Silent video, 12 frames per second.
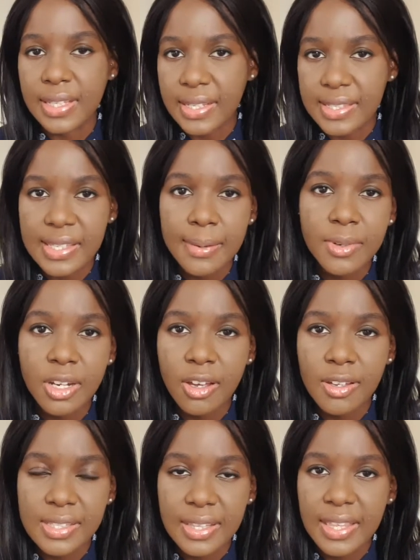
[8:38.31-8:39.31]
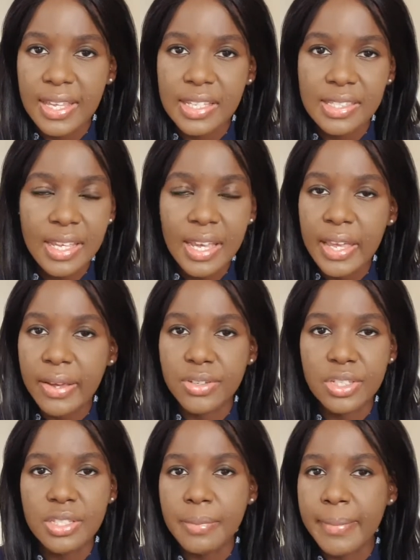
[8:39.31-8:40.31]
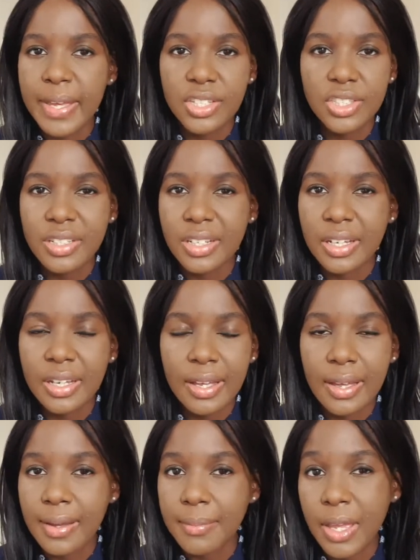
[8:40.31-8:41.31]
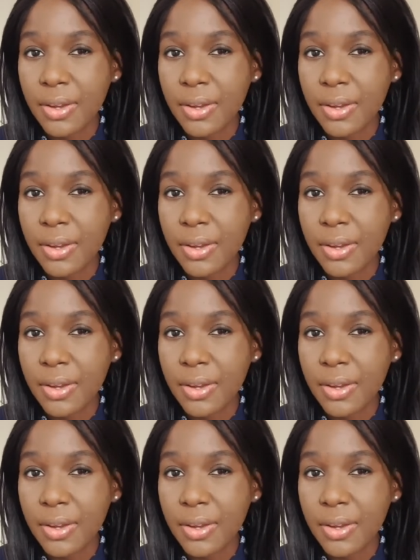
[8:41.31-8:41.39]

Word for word: and then seminars and things it was just a mixture um,